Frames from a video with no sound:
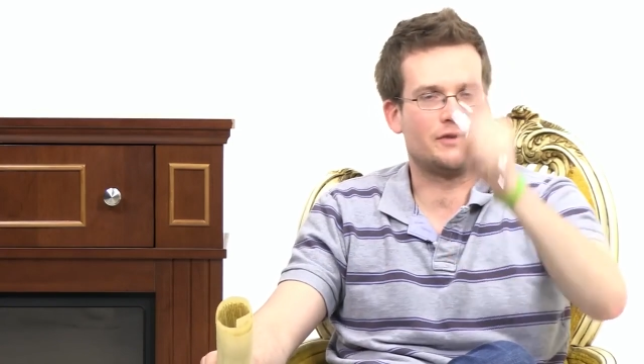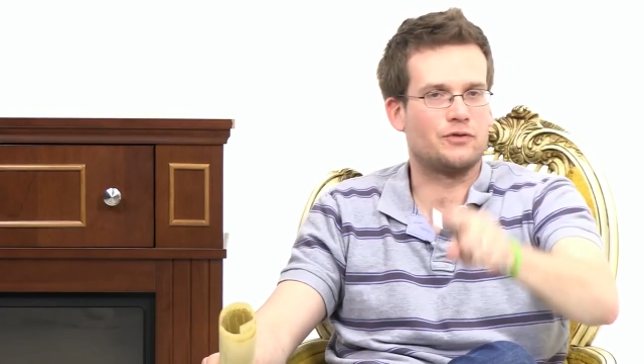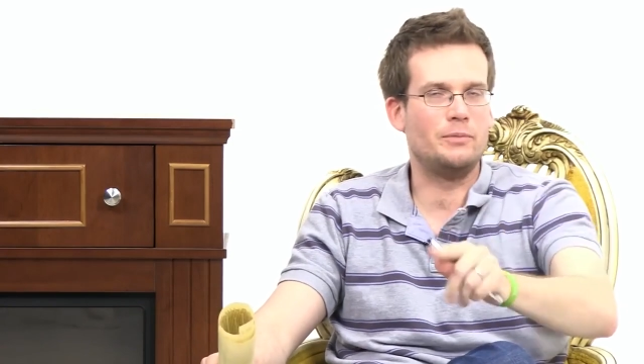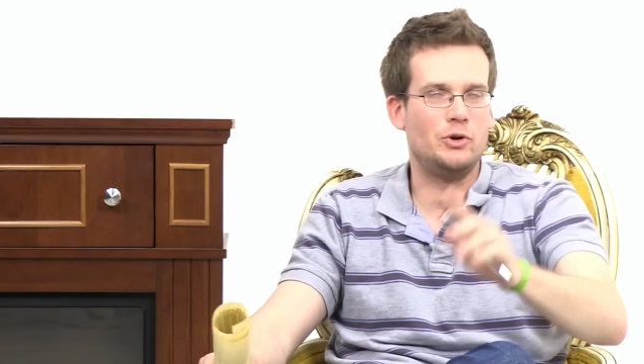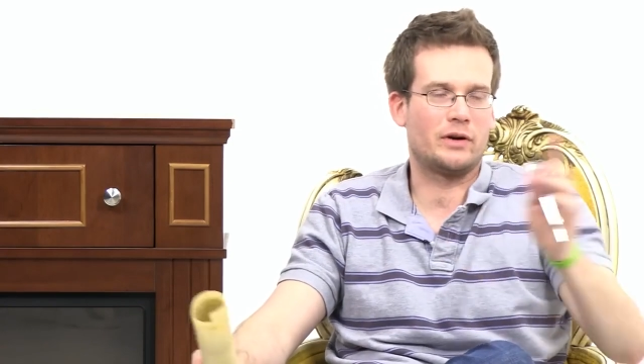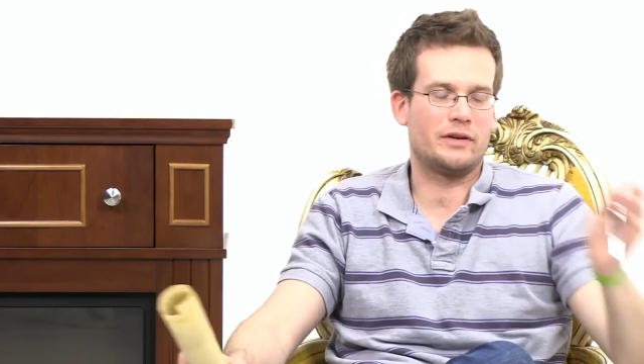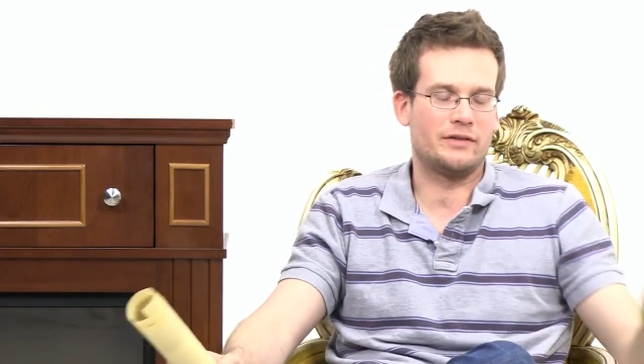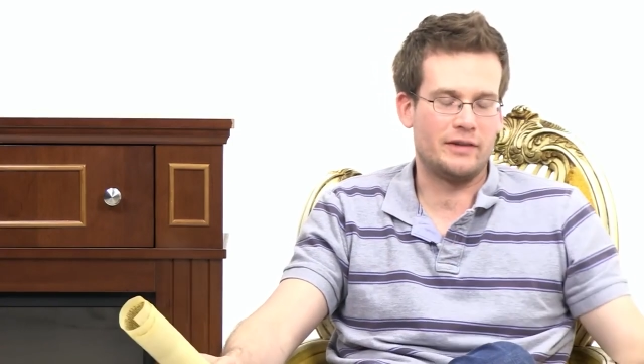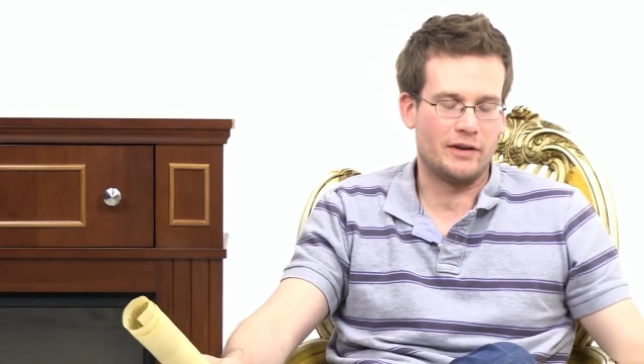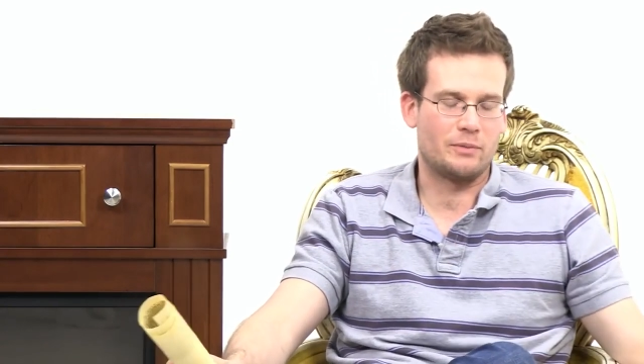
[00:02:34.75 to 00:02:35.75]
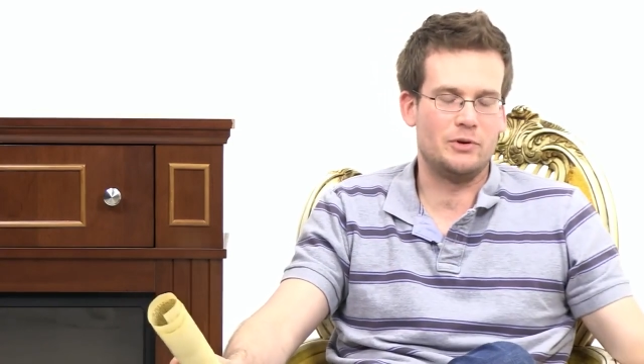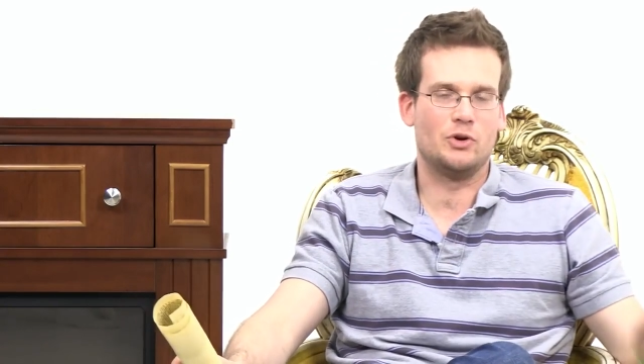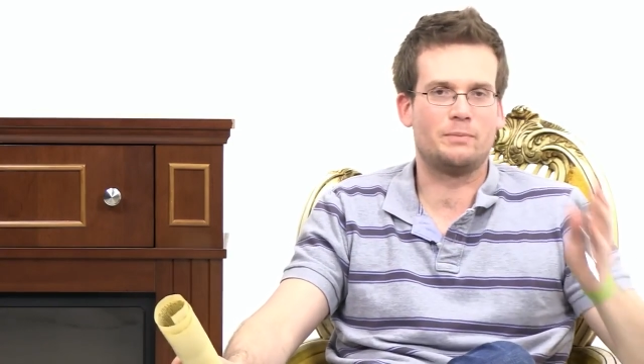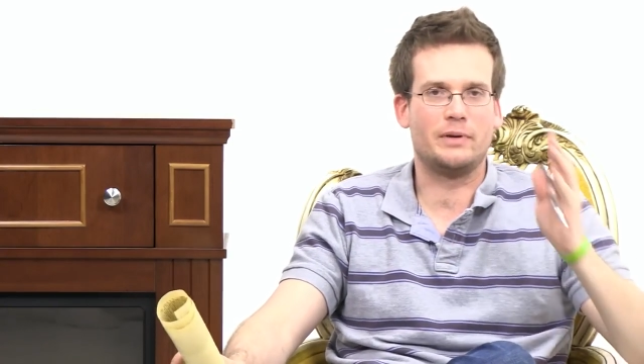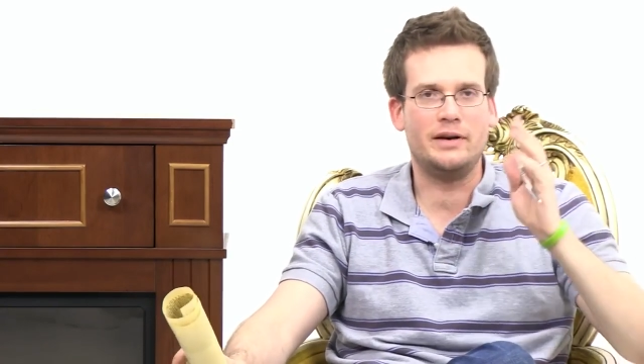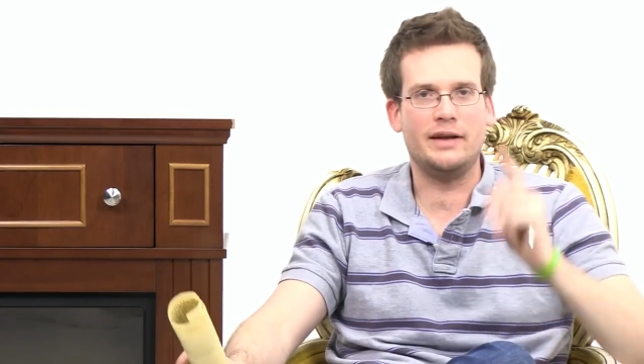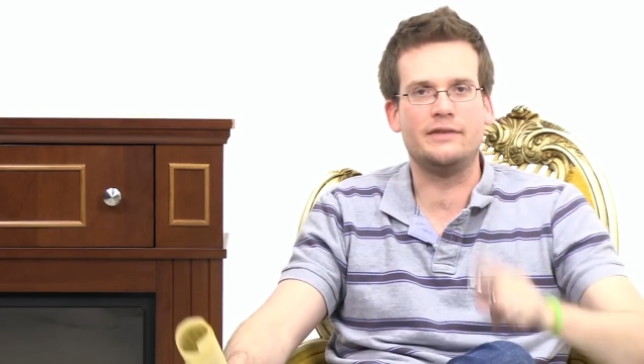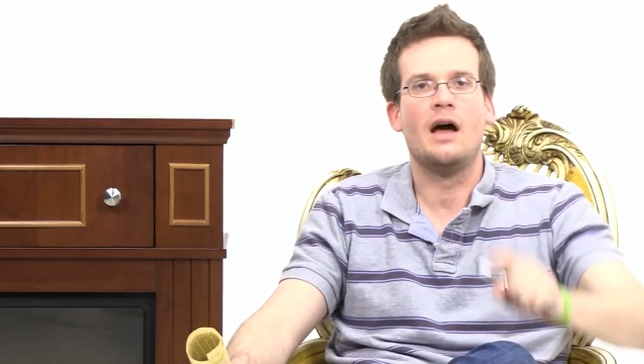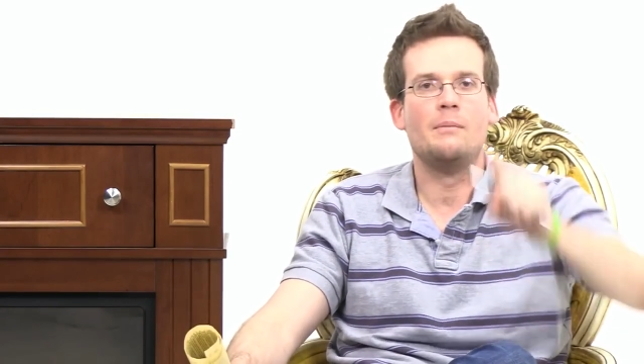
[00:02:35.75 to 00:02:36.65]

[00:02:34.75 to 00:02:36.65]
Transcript: It's from New York. It doesn't say it's from New York, but it is,